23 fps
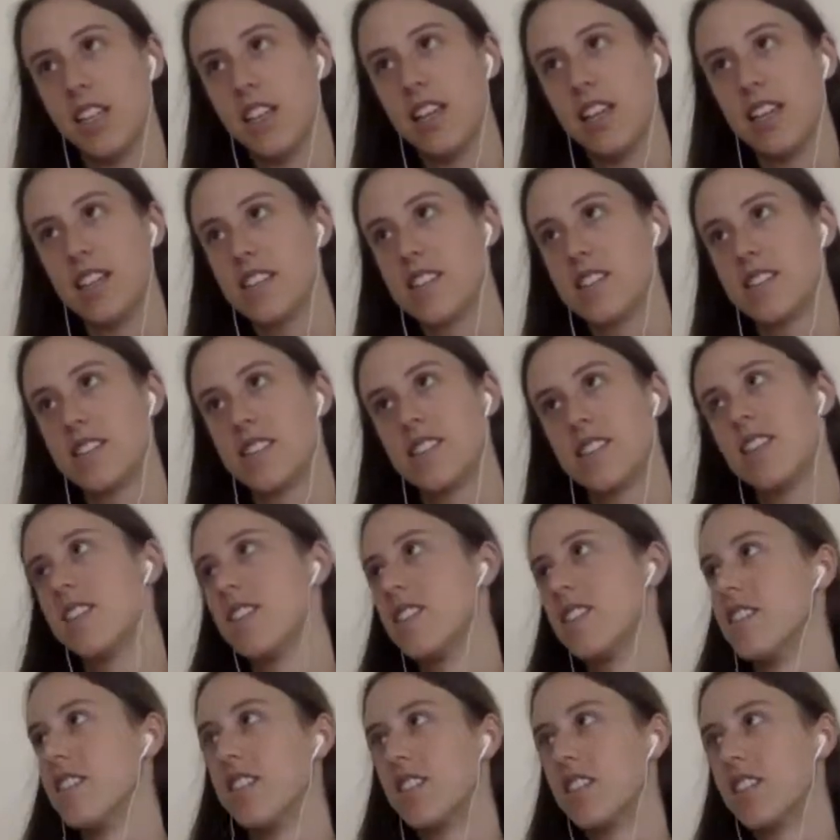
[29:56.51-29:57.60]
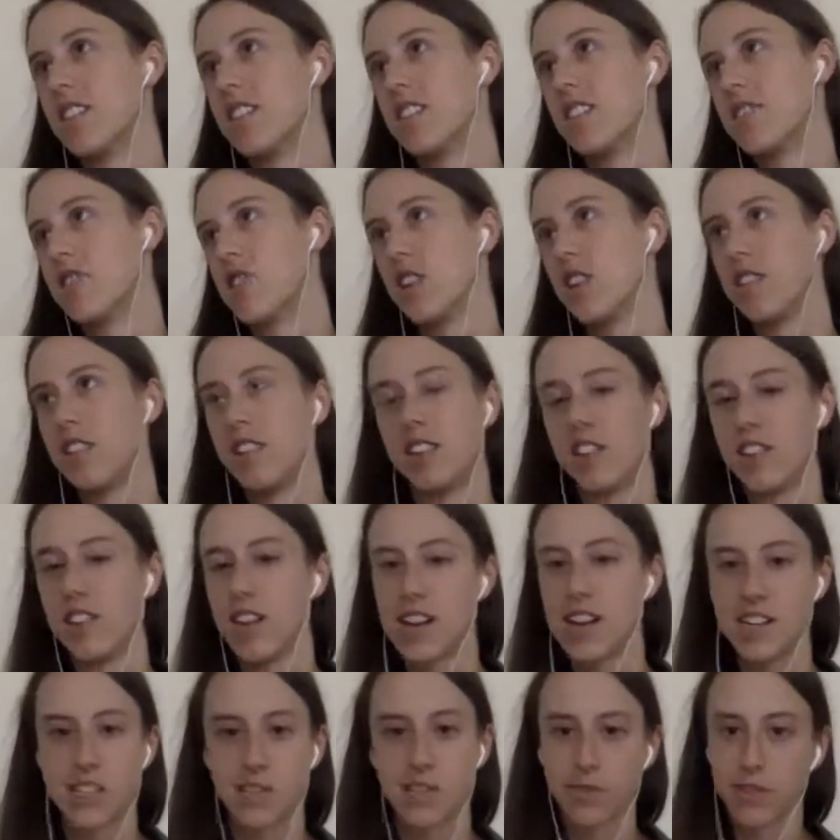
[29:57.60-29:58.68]
you're juggling a
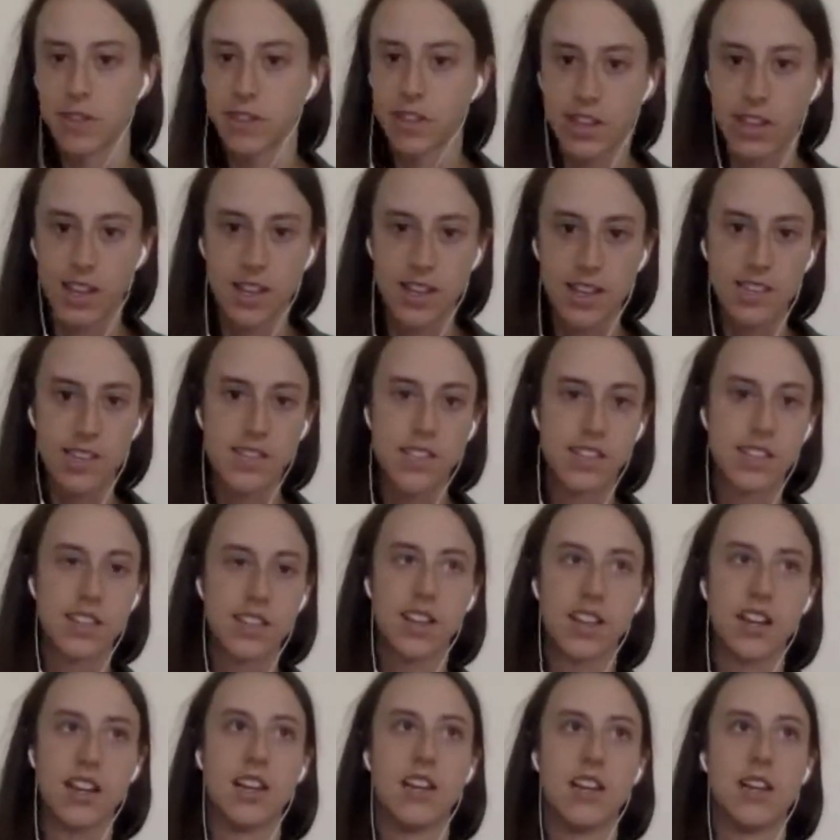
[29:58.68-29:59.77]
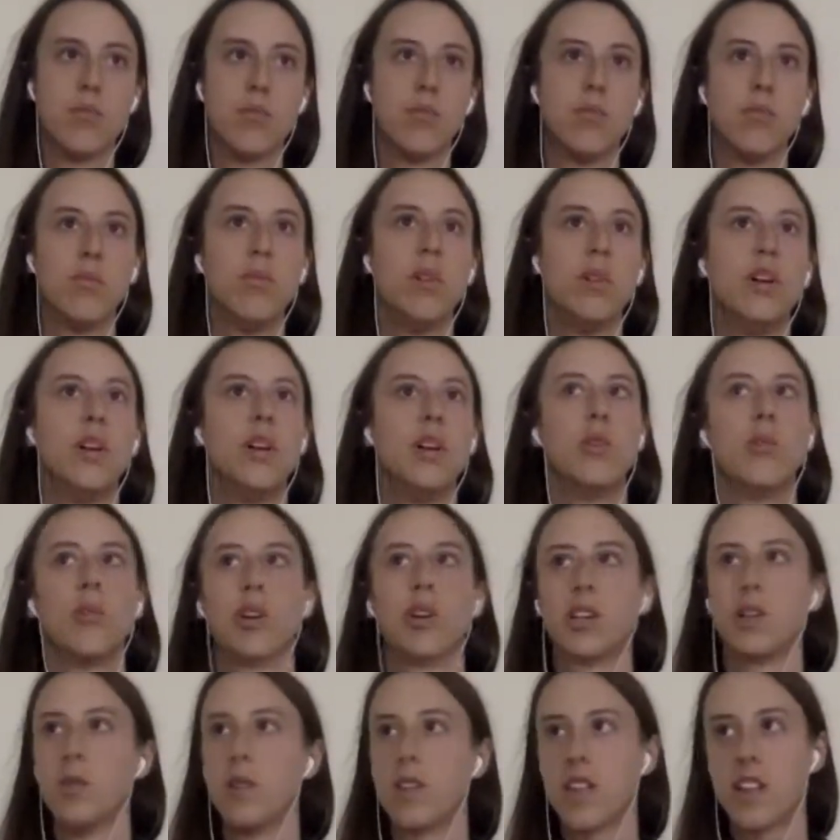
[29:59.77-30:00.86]
lot of different things,
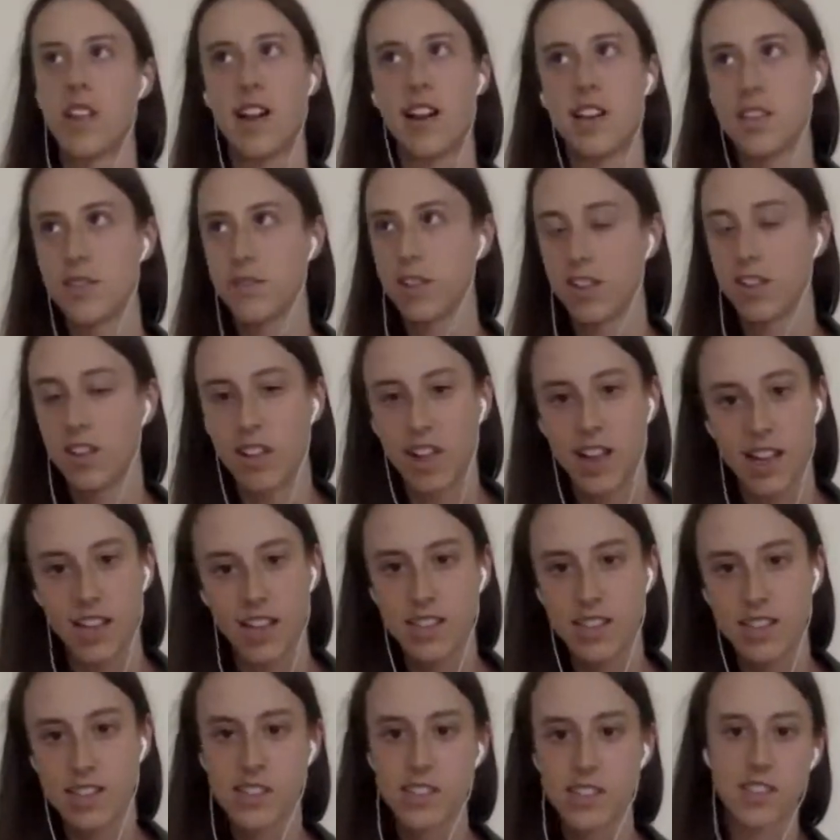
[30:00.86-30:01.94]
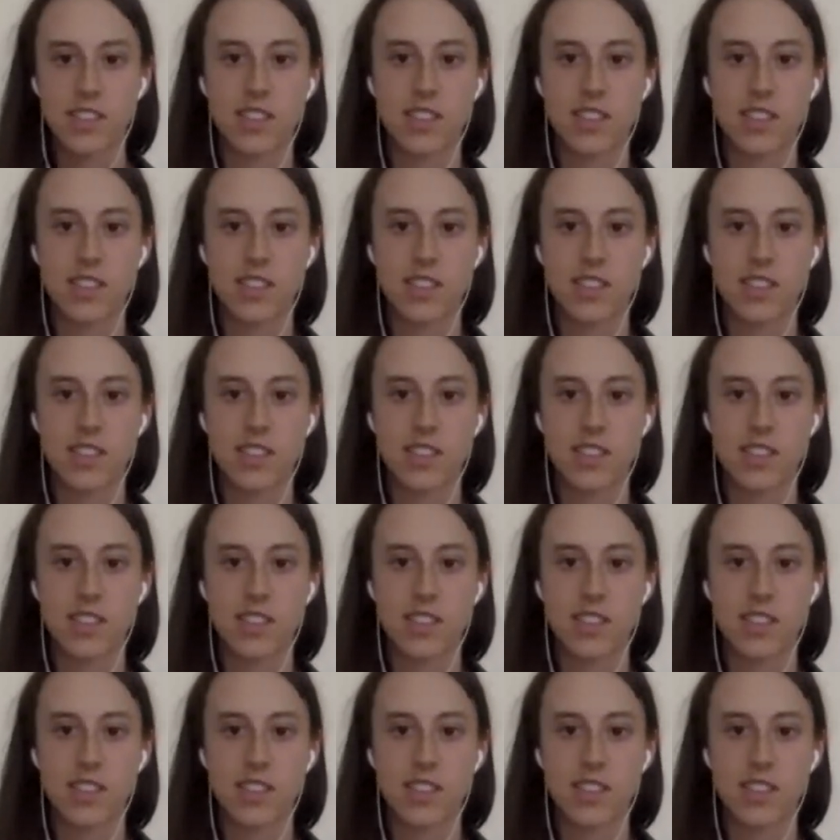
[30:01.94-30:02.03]
working with a lot of different clients.